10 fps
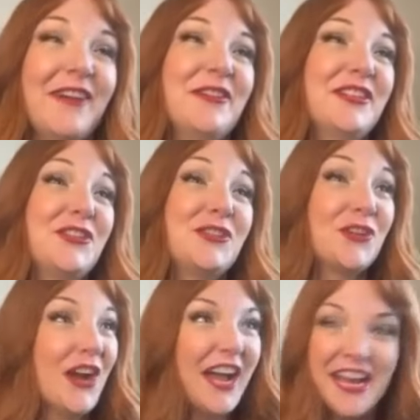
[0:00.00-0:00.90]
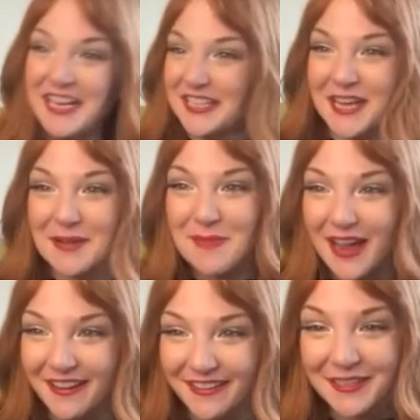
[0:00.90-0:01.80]
I was trying to cut
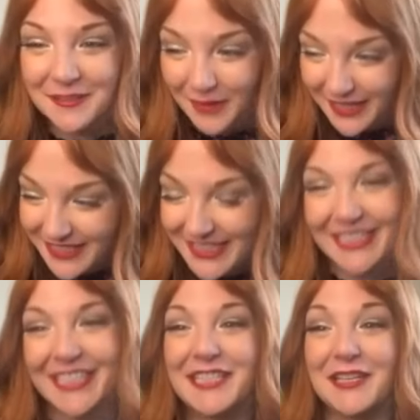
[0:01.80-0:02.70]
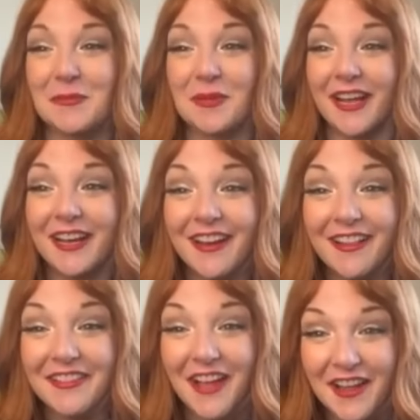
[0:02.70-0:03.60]
back on combusting this year, but I got
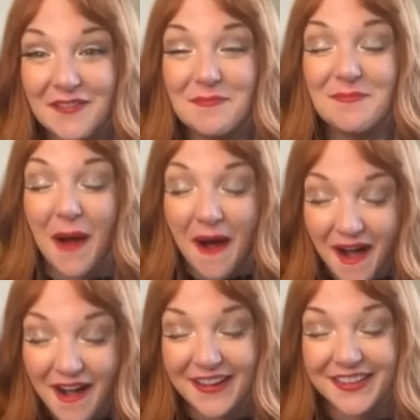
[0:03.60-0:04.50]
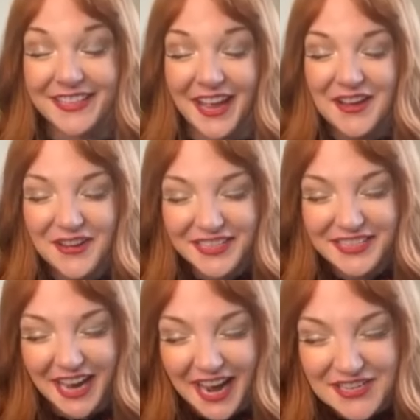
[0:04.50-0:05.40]
a lot of bongs. I was
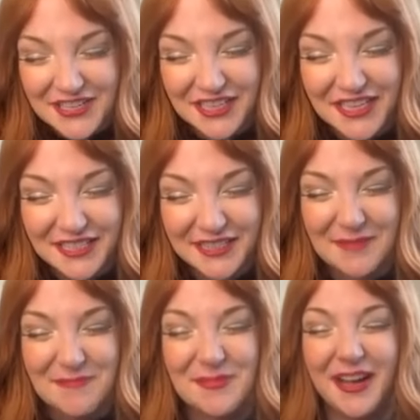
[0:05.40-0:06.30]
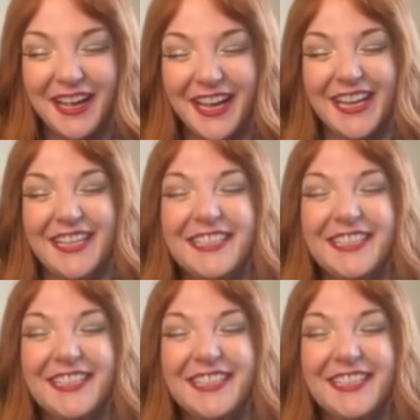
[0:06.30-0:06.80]
actually surprised.